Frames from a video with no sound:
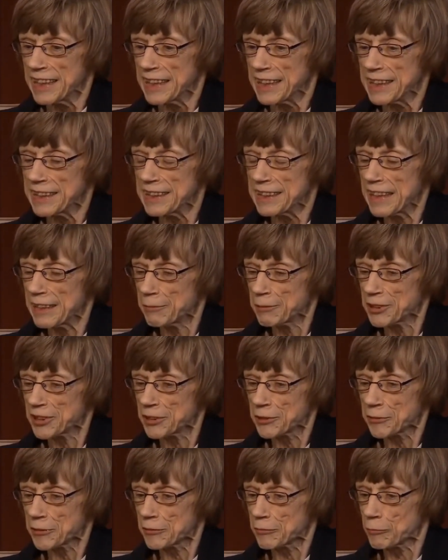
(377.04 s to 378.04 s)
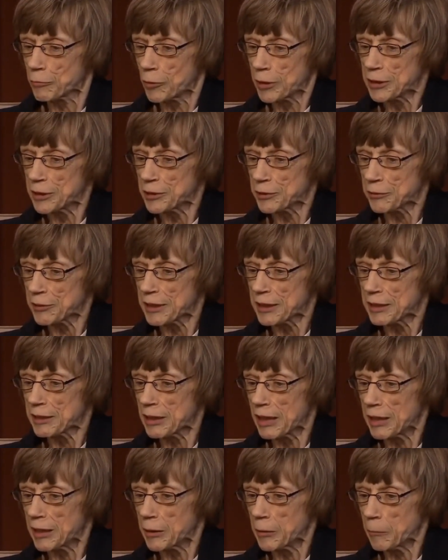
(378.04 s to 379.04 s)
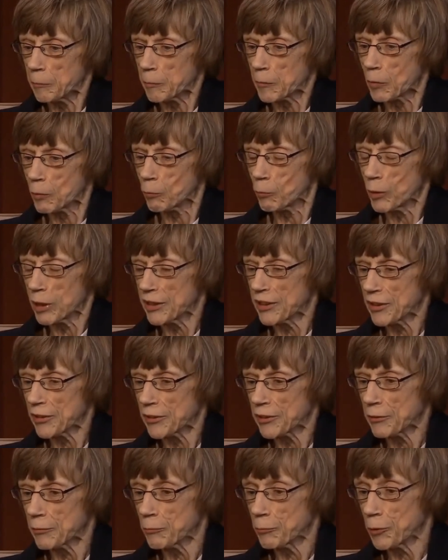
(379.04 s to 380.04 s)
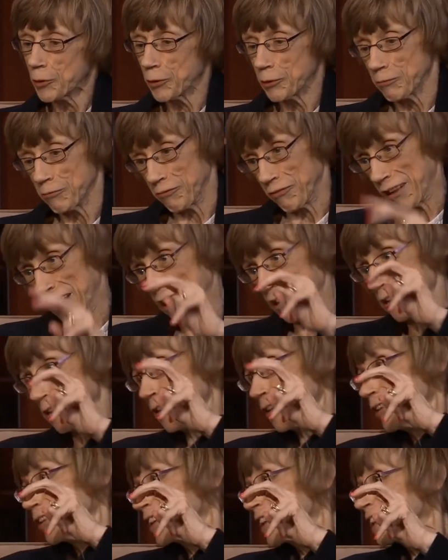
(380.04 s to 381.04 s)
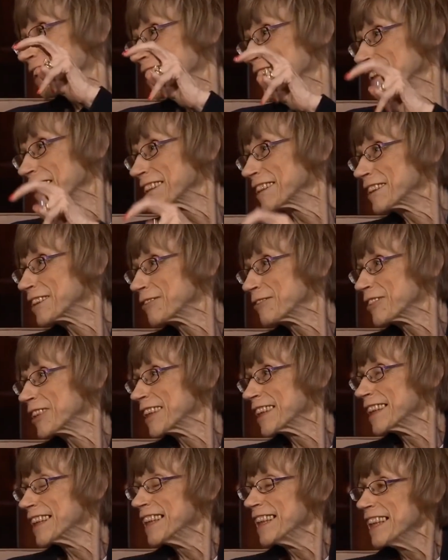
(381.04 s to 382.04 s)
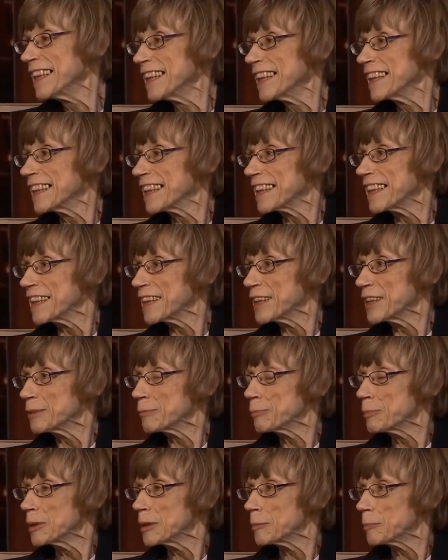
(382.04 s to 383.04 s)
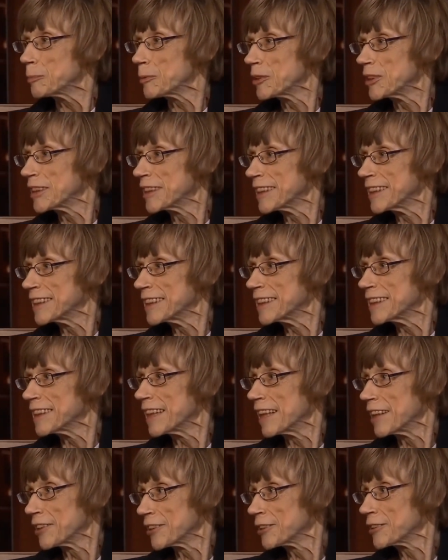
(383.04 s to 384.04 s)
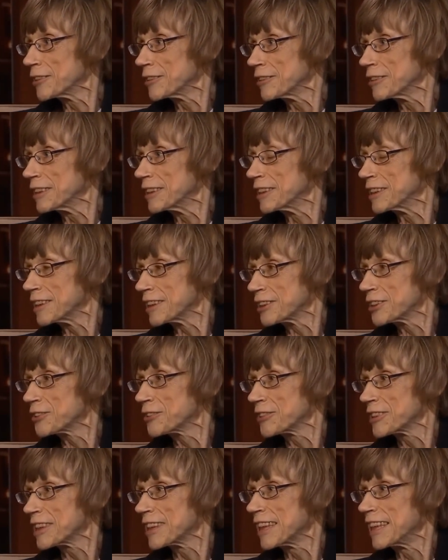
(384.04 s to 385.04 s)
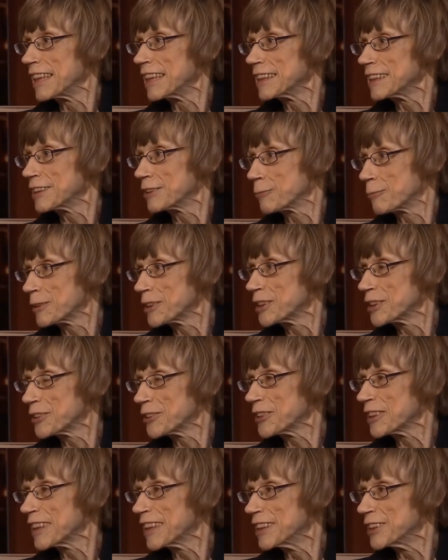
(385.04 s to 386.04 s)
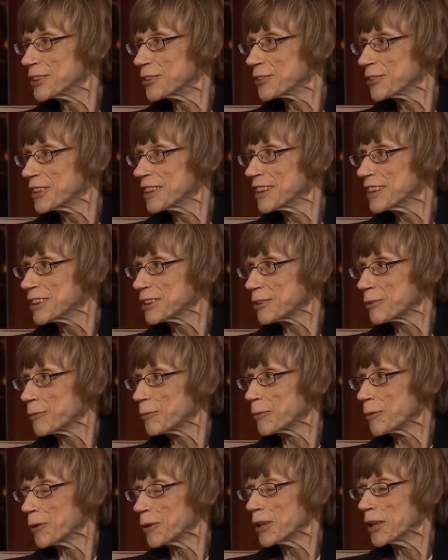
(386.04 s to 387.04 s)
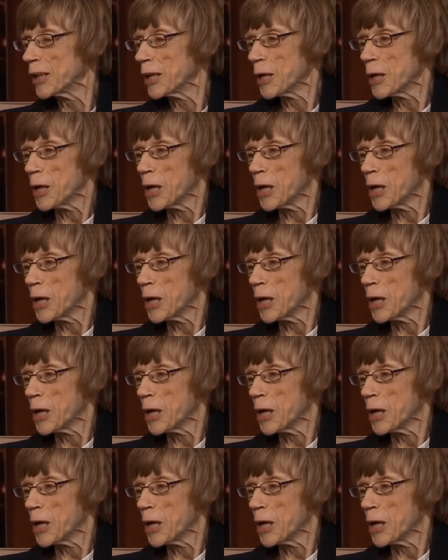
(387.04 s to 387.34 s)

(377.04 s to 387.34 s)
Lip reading: And I was sort of wondering whether we're fatter collectively than people in other industrialized Western countries, or